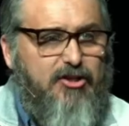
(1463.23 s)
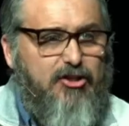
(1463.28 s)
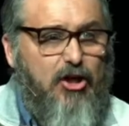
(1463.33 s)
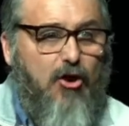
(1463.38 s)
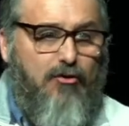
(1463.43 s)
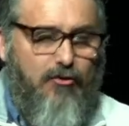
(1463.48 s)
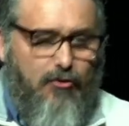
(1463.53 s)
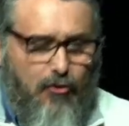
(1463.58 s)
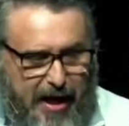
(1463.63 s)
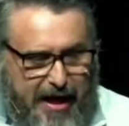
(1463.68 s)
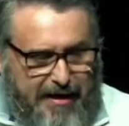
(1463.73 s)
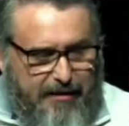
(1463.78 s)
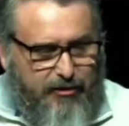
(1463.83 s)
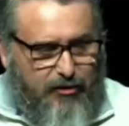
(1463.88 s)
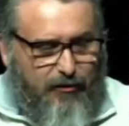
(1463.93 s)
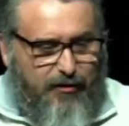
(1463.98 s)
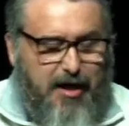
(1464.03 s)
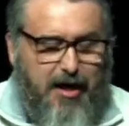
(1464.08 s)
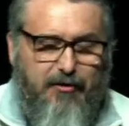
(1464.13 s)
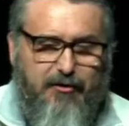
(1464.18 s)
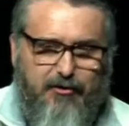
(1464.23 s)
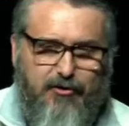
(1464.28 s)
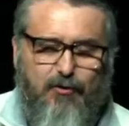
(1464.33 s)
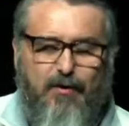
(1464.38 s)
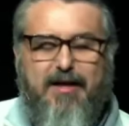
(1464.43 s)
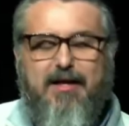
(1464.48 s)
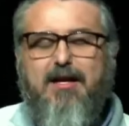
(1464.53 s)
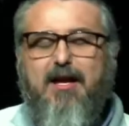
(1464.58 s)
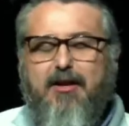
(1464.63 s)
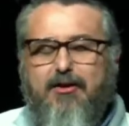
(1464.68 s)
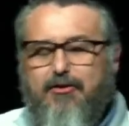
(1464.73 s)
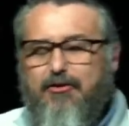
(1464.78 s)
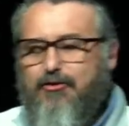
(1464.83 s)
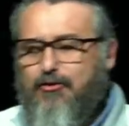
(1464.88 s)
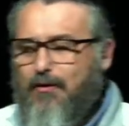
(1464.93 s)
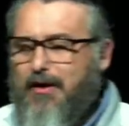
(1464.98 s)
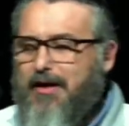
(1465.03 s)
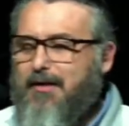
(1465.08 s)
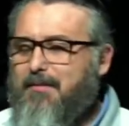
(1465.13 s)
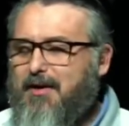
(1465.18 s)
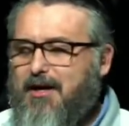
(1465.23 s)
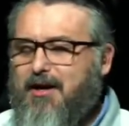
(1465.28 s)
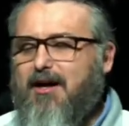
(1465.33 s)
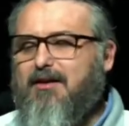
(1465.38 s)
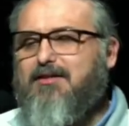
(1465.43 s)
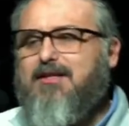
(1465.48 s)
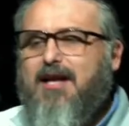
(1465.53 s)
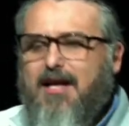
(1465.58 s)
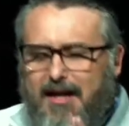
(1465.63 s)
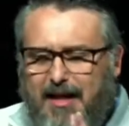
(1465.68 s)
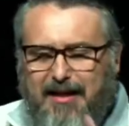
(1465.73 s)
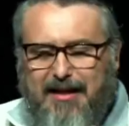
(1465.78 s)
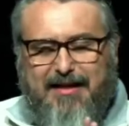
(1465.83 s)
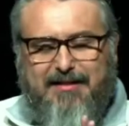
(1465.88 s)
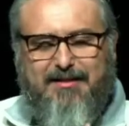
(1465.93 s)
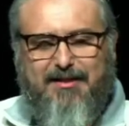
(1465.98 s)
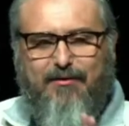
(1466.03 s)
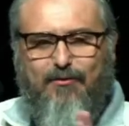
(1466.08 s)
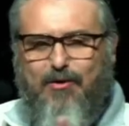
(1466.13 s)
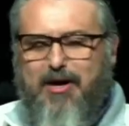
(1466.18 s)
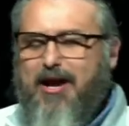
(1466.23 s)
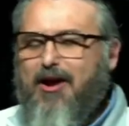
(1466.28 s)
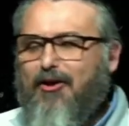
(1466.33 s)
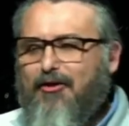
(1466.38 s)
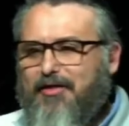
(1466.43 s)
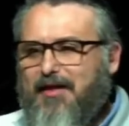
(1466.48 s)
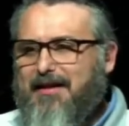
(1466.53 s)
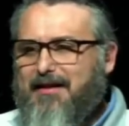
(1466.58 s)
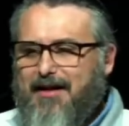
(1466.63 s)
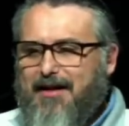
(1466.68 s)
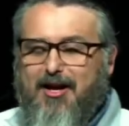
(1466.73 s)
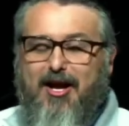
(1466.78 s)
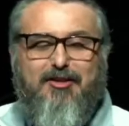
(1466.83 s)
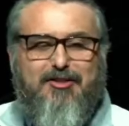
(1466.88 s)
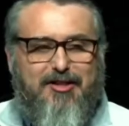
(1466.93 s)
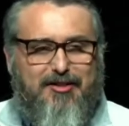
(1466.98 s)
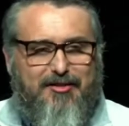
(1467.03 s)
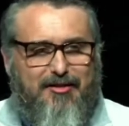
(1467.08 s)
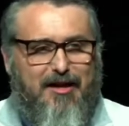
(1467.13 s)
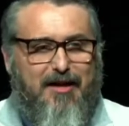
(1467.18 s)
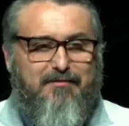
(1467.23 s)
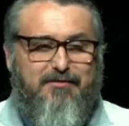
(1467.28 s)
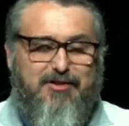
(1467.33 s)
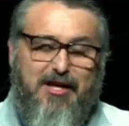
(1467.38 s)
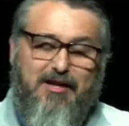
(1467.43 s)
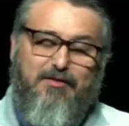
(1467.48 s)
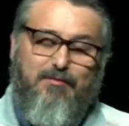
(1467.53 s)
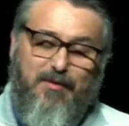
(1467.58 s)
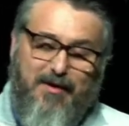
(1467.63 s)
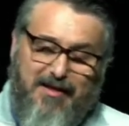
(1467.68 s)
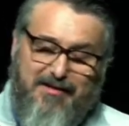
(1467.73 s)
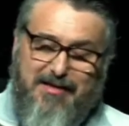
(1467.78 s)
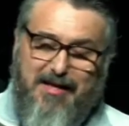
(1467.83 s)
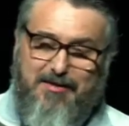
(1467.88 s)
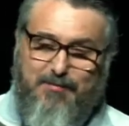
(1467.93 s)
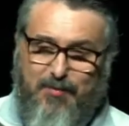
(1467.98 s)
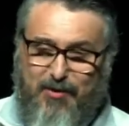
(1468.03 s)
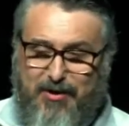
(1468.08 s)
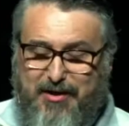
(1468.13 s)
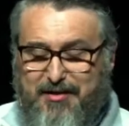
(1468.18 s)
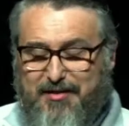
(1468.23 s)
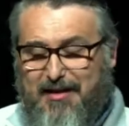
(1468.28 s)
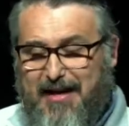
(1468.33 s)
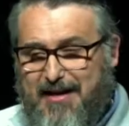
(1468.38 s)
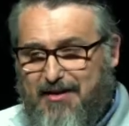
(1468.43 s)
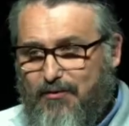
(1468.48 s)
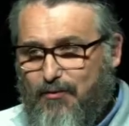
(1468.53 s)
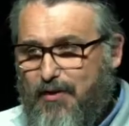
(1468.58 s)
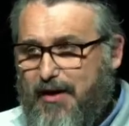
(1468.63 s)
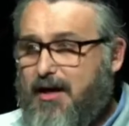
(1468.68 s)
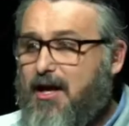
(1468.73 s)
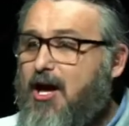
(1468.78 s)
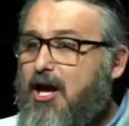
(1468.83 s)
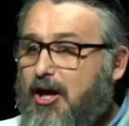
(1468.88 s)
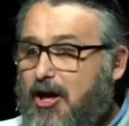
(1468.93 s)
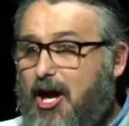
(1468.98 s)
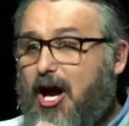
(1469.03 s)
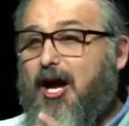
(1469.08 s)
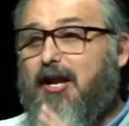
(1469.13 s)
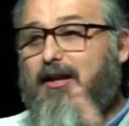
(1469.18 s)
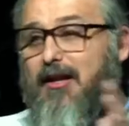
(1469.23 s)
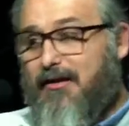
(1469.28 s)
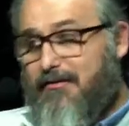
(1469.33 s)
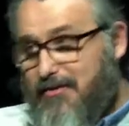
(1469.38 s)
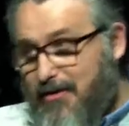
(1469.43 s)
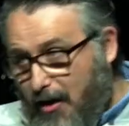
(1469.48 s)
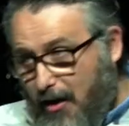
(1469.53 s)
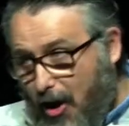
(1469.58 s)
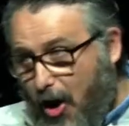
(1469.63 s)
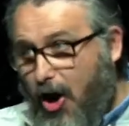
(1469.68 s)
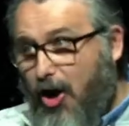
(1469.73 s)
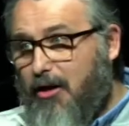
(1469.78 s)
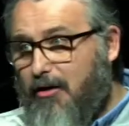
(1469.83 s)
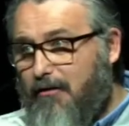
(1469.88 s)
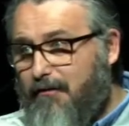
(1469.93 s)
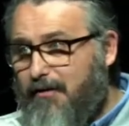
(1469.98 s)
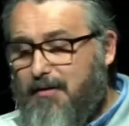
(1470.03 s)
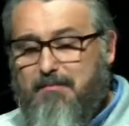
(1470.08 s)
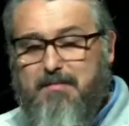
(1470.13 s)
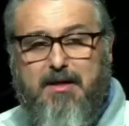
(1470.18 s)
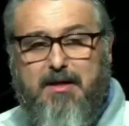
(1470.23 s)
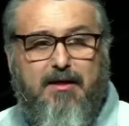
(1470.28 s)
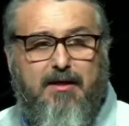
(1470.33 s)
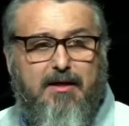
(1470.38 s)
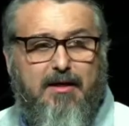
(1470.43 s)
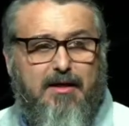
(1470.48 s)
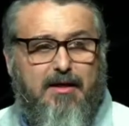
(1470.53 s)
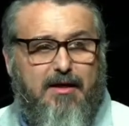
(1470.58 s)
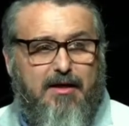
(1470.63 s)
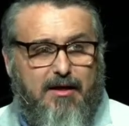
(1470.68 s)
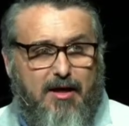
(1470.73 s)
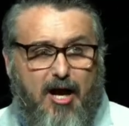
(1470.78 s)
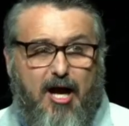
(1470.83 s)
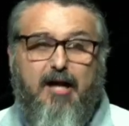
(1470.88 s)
So he showed grace on the other 20, under 20, because listen, we all think that God just loves us, but as I preached last week, God loves all of them.